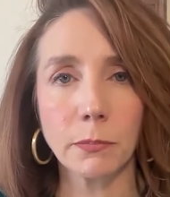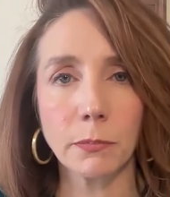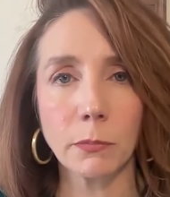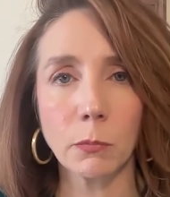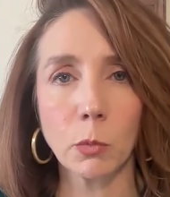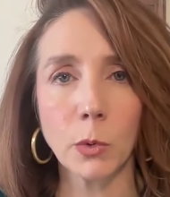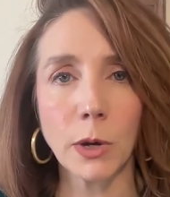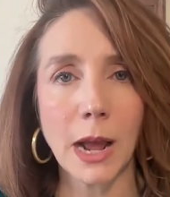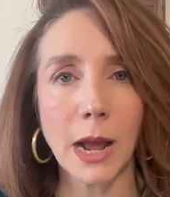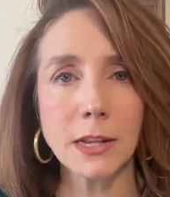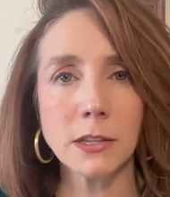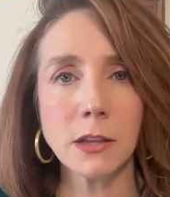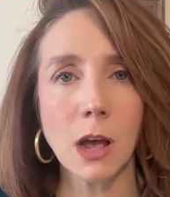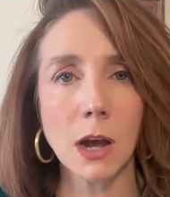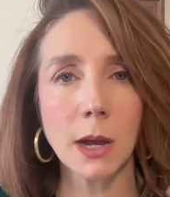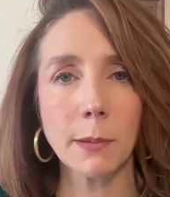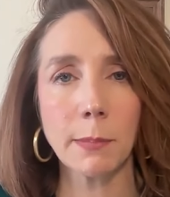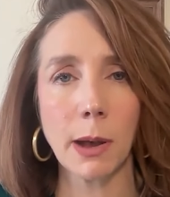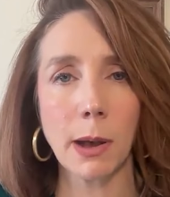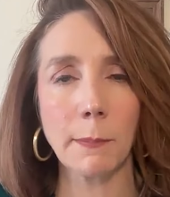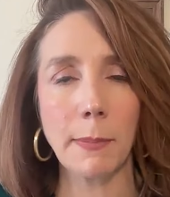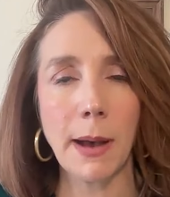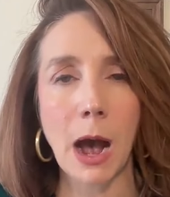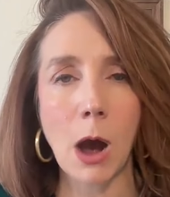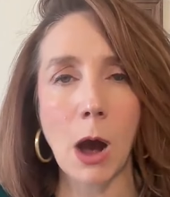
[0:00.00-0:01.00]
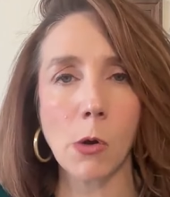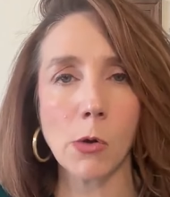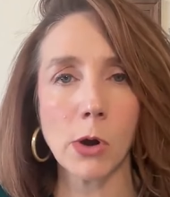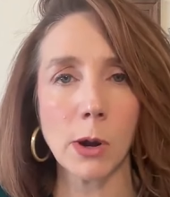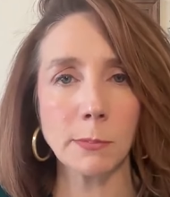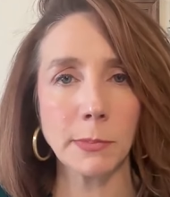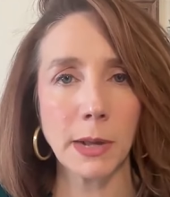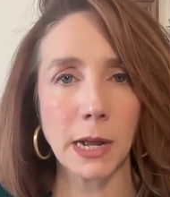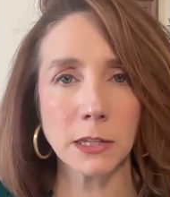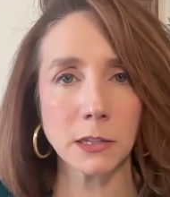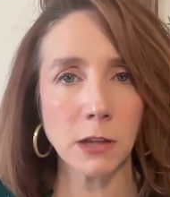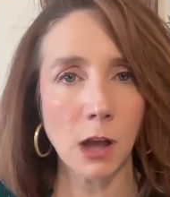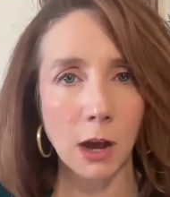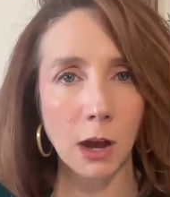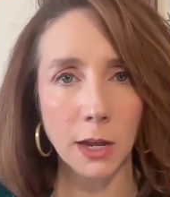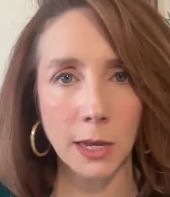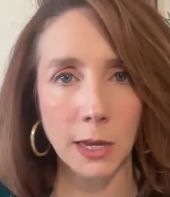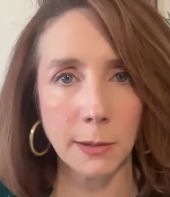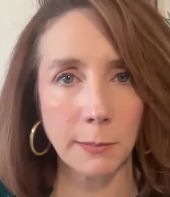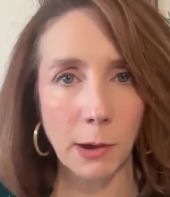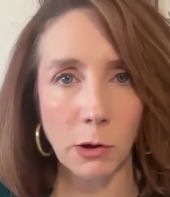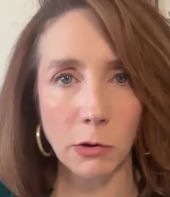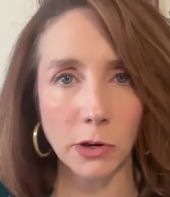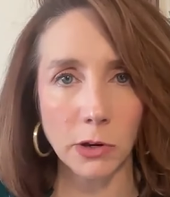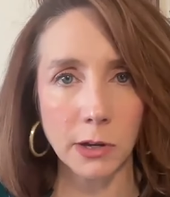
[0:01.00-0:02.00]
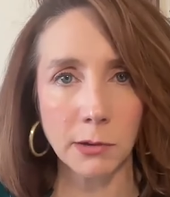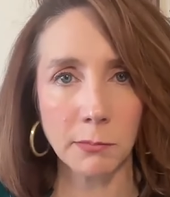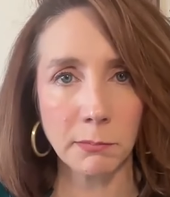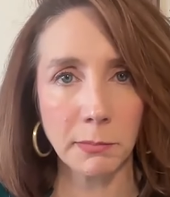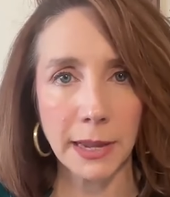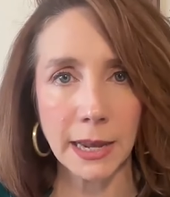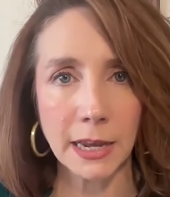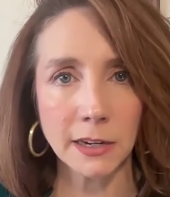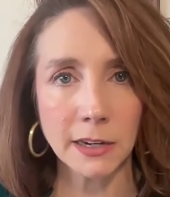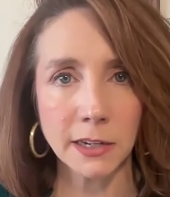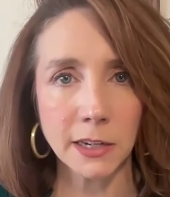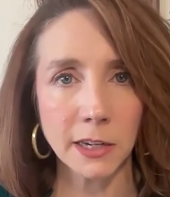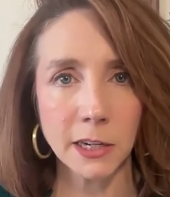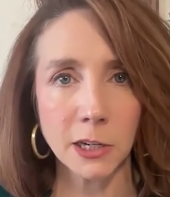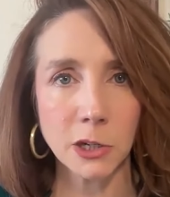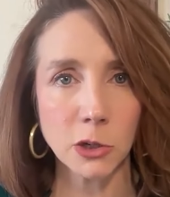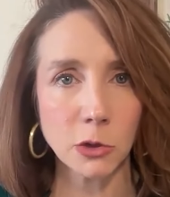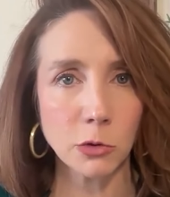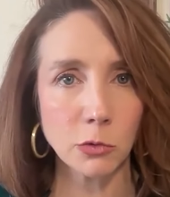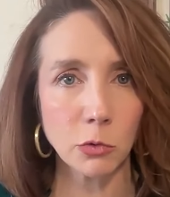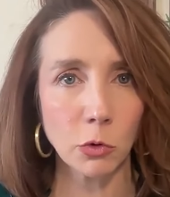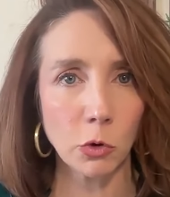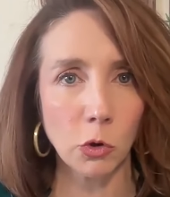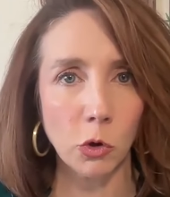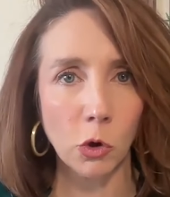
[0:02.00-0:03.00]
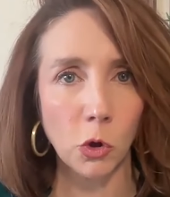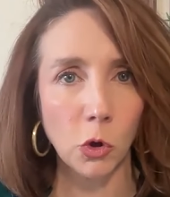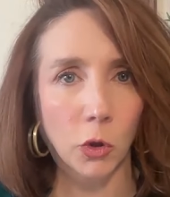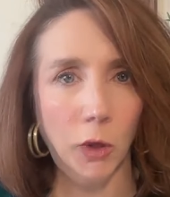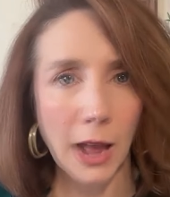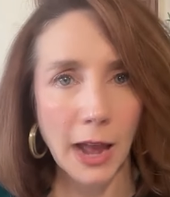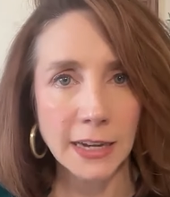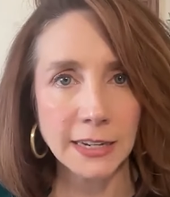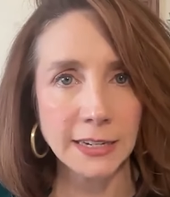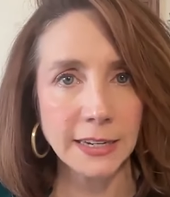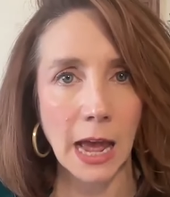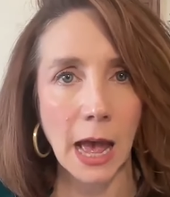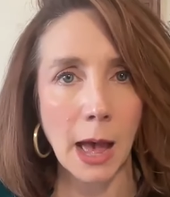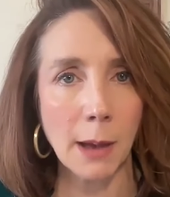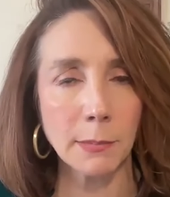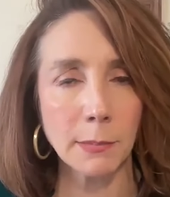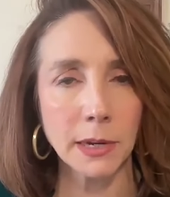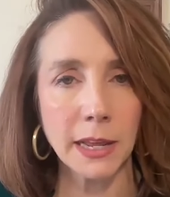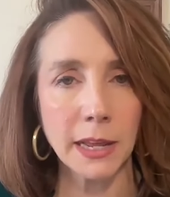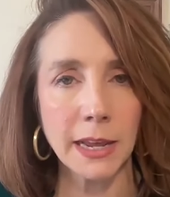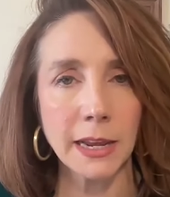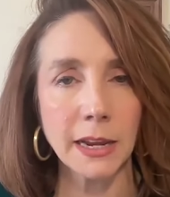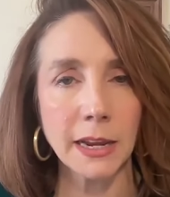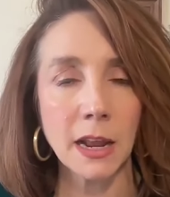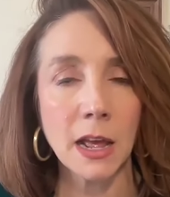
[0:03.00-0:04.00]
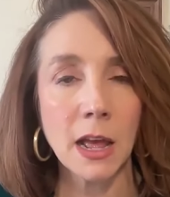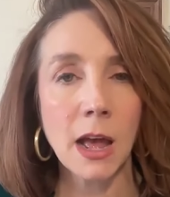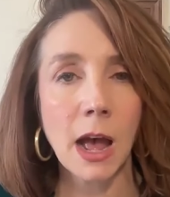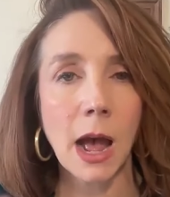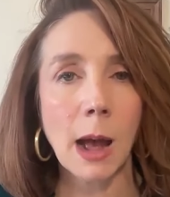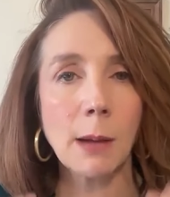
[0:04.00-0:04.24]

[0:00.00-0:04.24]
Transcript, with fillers: When I talk about power, I'm not talking about command and control. I dominate.